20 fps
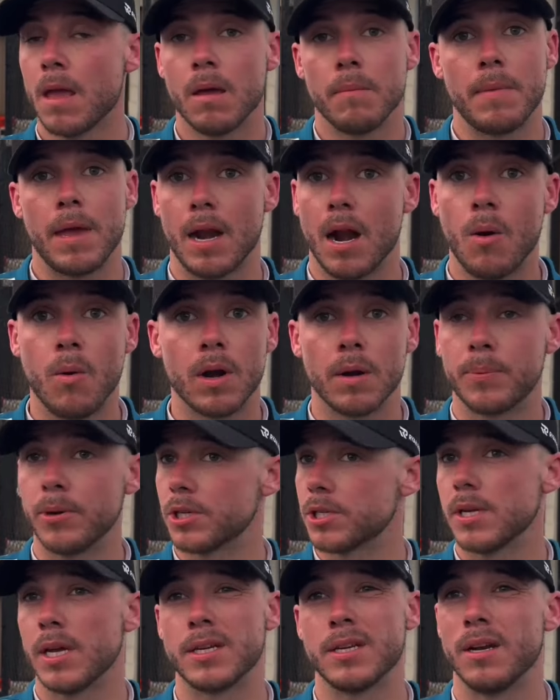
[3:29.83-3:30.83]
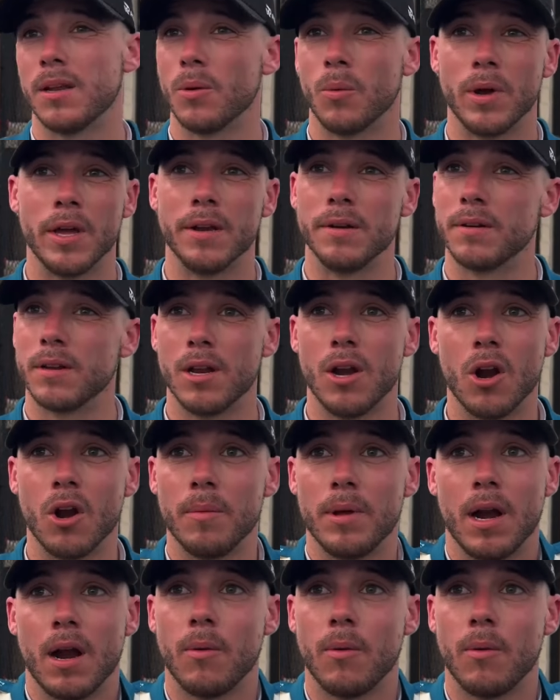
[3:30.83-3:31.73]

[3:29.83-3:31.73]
Man, I want to push the 19 to the win. You know what I mean?